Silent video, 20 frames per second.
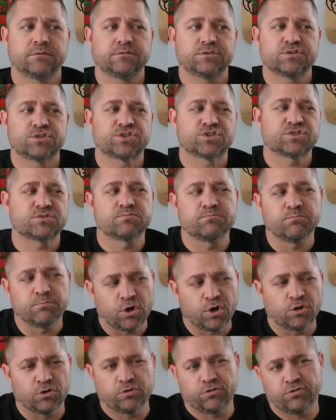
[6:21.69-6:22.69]

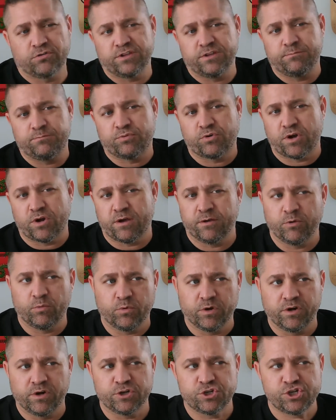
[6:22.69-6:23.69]
smaller than probably
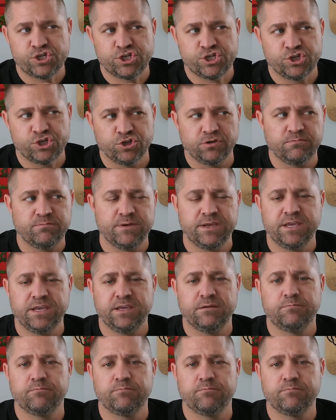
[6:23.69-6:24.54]
what it should be,